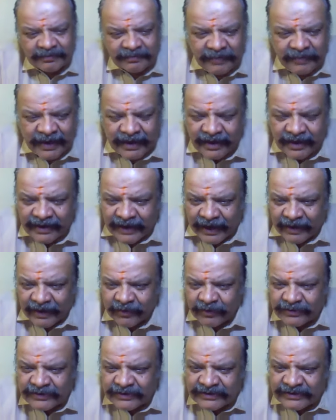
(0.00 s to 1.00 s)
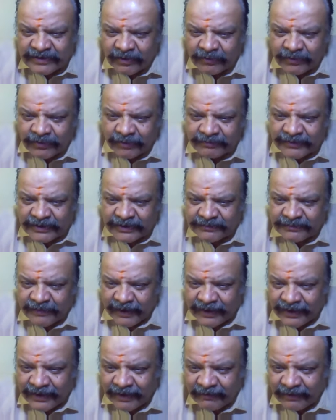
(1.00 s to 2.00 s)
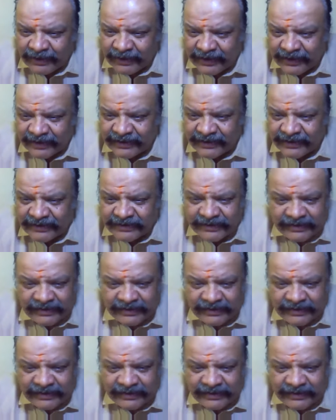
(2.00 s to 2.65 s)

make a diagnosis out of this five level Kirti.